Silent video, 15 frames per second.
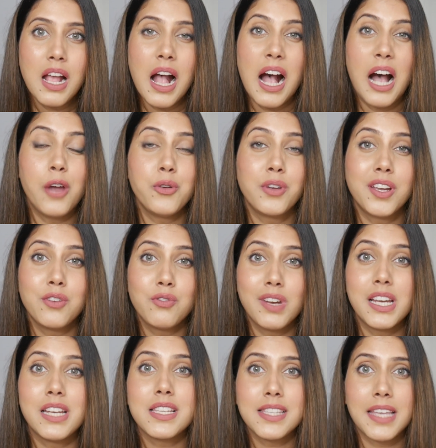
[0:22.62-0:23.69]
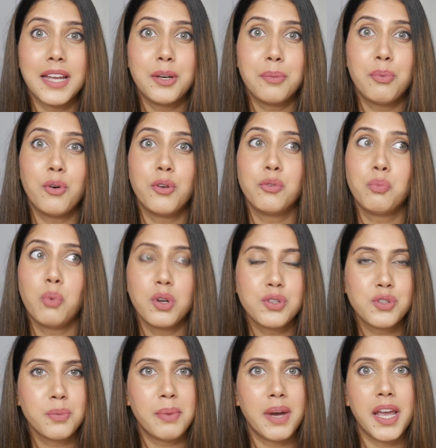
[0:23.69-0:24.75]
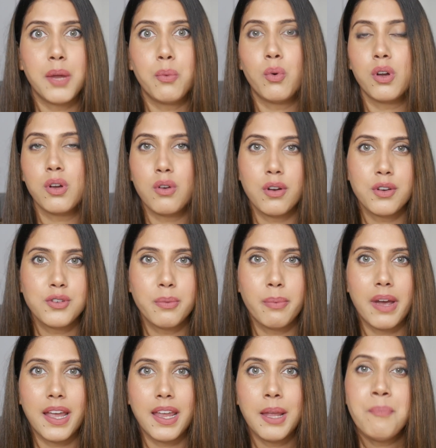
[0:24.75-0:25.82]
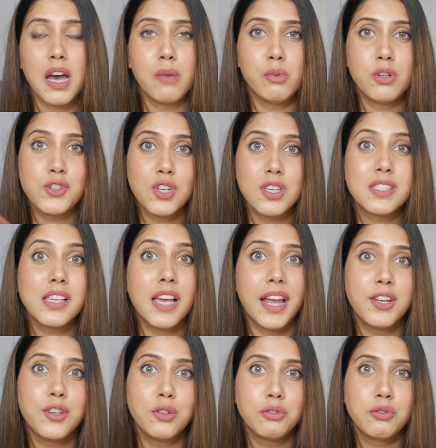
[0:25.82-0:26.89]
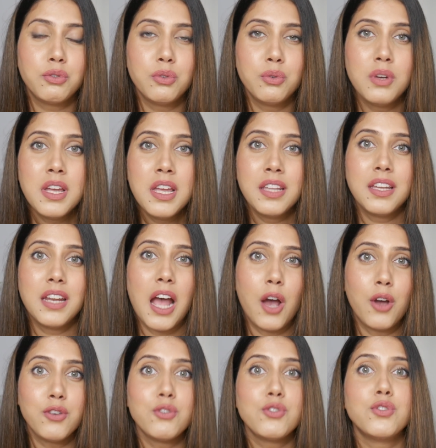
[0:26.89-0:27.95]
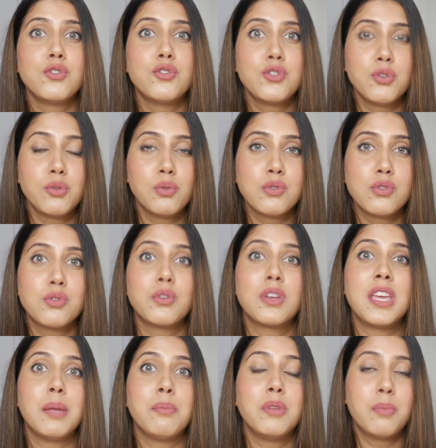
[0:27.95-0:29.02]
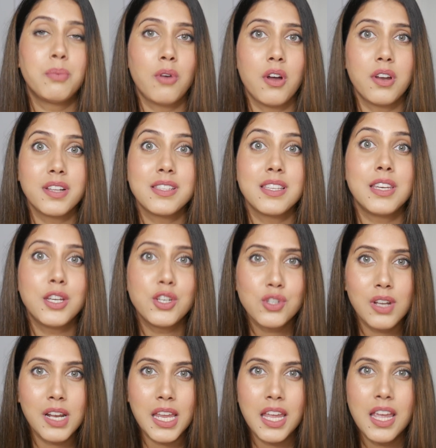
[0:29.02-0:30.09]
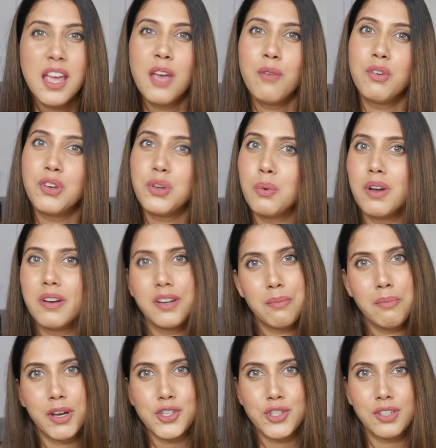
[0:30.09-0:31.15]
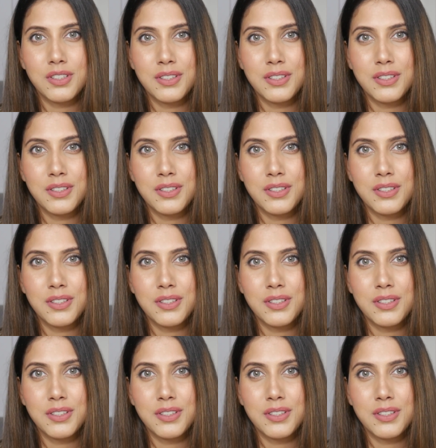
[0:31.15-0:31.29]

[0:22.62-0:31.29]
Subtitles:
how you can really decide upon what to buy, what not to buy. I will just guide you through and how you should choose to keep the products initially when you are in a budget.